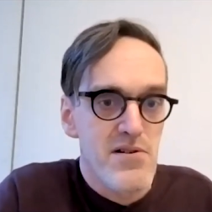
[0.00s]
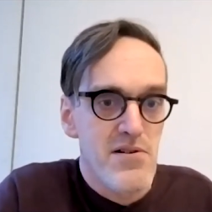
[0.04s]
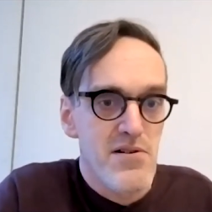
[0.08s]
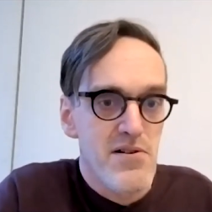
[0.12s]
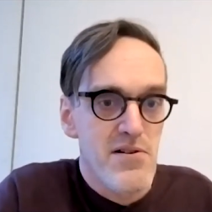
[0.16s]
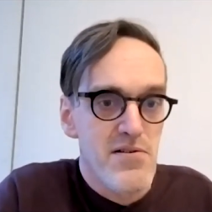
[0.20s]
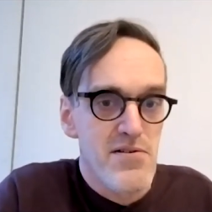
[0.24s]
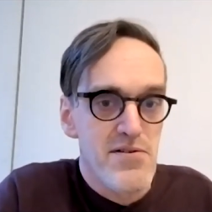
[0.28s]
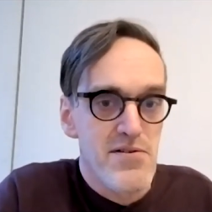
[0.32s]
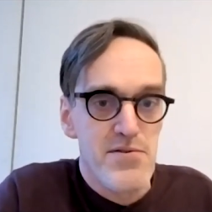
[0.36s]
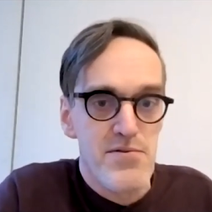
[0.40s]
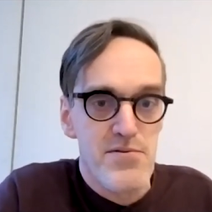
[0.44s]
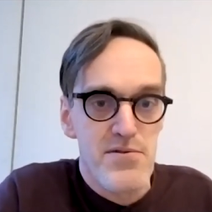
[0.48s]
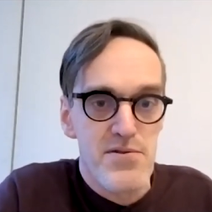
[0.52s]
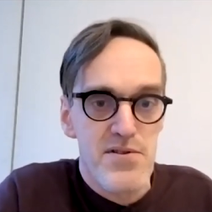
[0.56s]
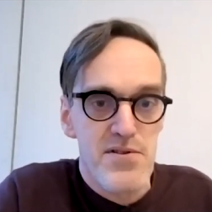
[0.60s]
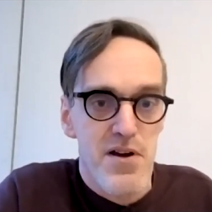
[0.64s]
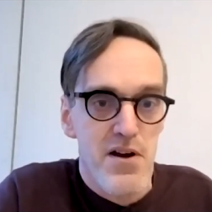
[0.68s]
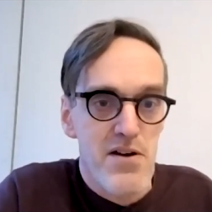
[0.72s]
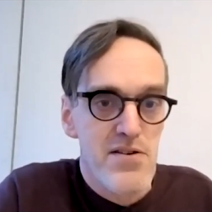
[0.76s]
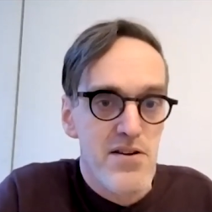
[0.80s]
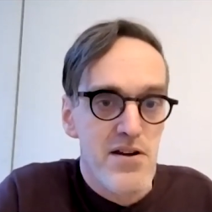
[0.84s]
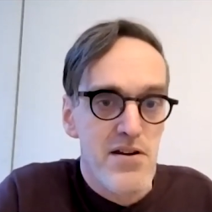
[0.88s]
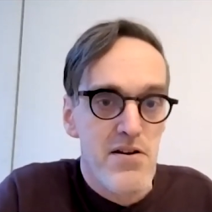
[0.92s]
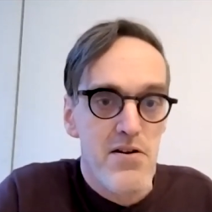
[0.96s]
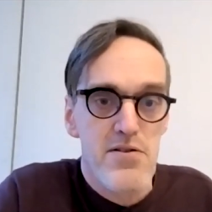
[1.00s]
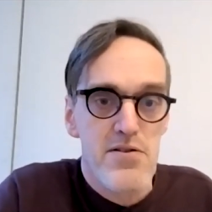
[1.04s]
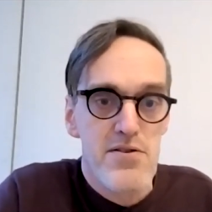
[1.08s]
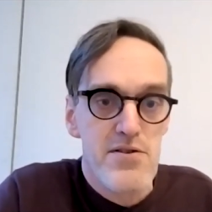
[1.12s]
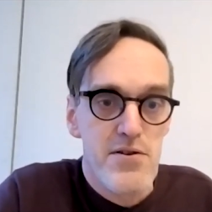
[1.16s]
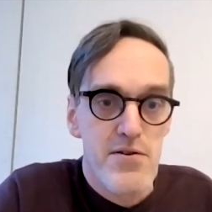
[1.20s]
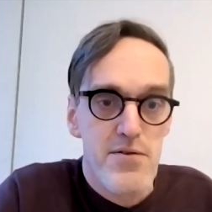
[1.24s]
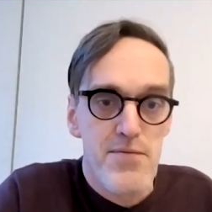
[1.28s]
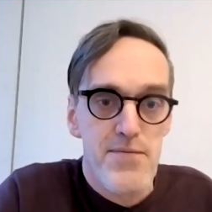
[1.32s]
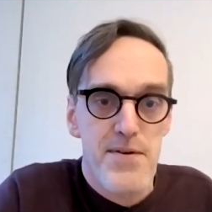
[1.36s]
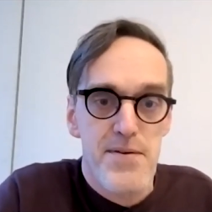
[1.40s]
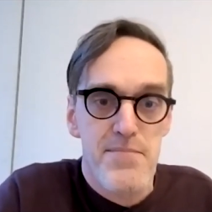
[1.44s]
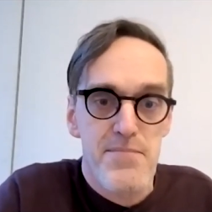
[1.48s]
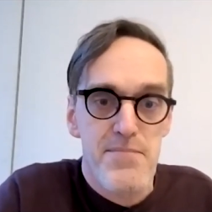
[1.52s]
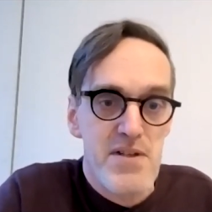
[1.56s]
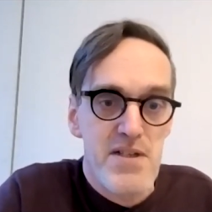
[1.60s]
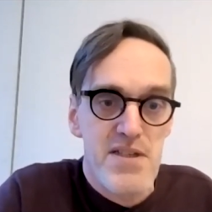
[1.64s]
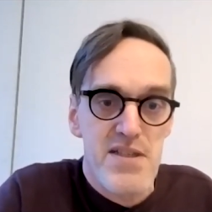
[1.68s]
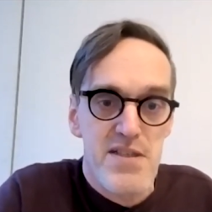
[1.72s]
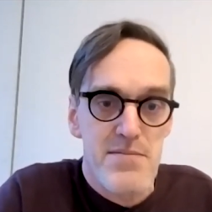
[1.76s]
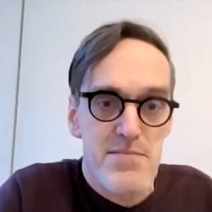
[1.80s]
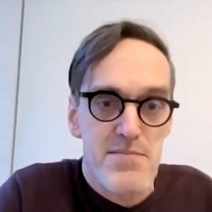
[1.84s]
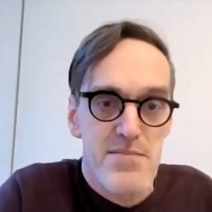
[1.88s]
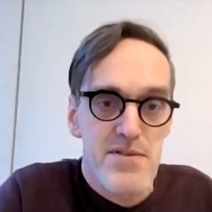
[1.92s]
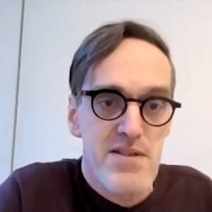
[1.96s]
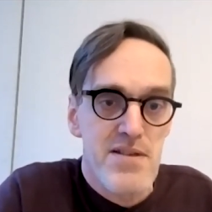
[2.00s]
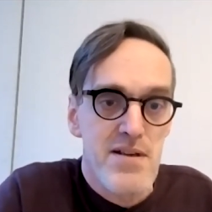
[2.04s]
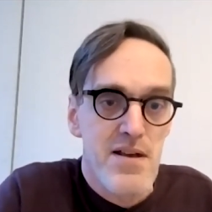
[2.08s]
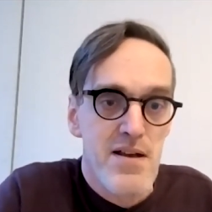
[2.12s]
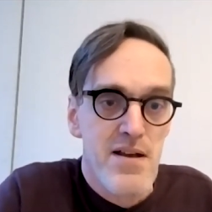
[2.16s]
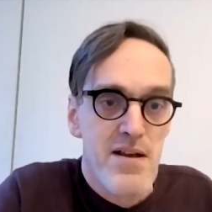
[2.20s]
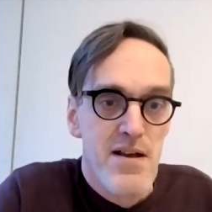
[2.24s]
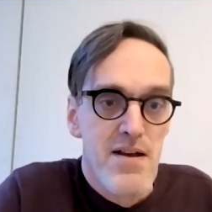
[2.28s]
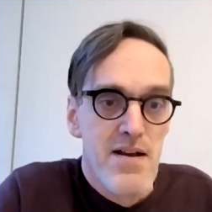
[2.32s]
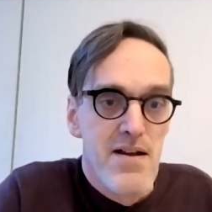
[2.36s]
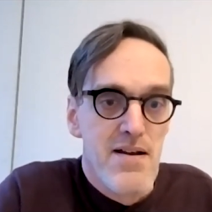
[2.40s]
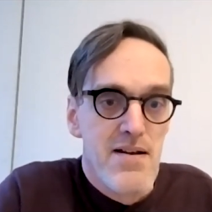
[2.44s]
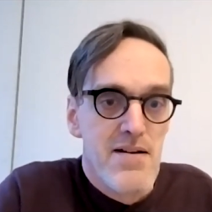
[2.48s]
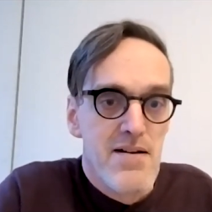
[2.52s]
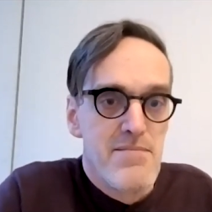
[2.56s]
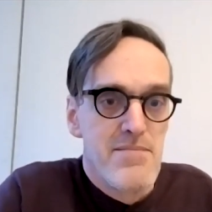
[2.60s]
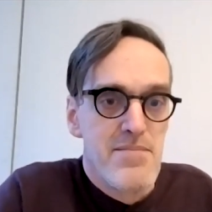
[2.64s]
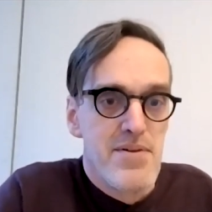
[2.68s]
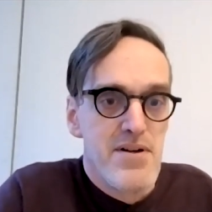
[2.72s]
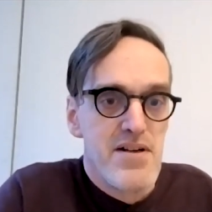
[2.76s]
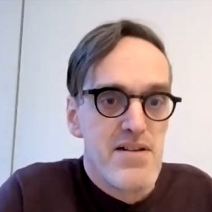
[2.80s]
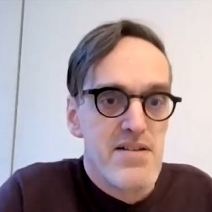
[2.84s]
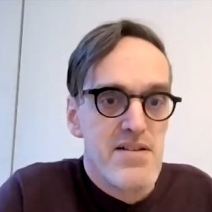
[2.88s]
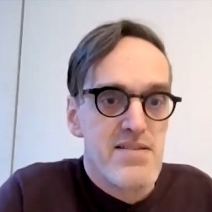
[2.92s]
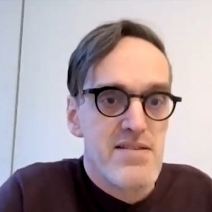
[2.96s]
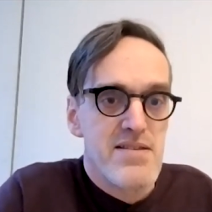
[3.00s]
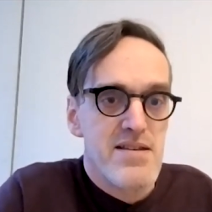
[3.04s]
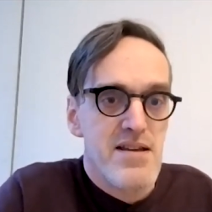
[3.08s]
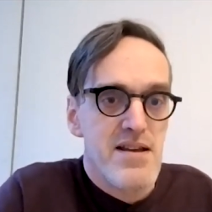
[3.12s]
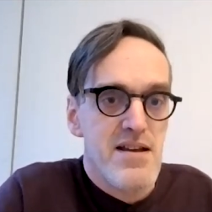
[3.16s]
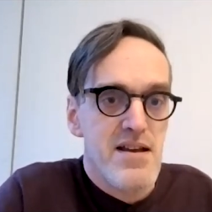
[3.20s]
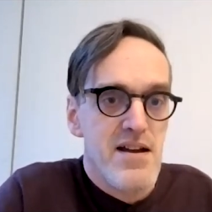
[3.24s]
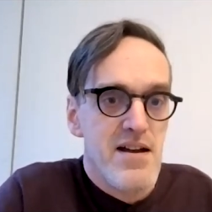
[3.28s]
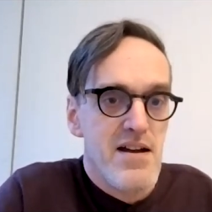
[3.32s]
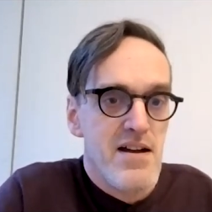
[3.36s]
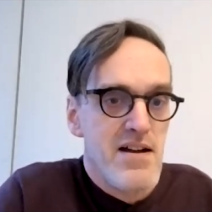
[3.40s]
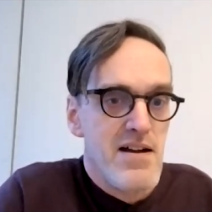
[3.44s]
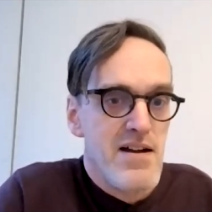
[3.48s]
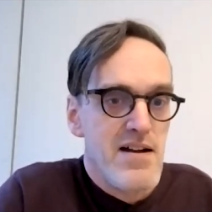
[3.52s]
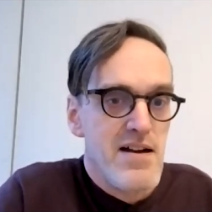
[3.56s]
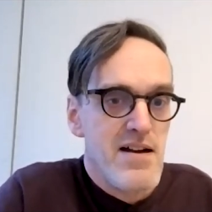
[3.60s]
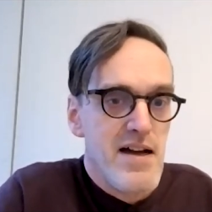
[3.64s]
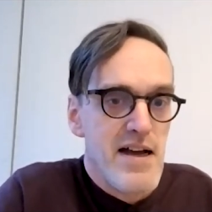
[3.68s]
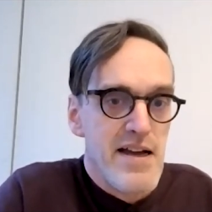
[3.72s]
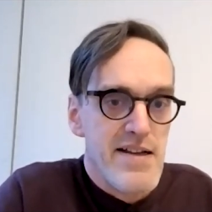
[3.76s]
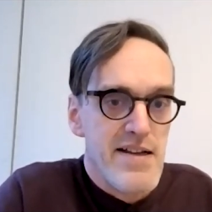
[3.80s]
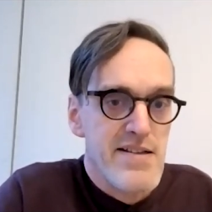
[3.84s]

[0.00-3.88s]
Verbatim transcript: or use other euphemisms but mm.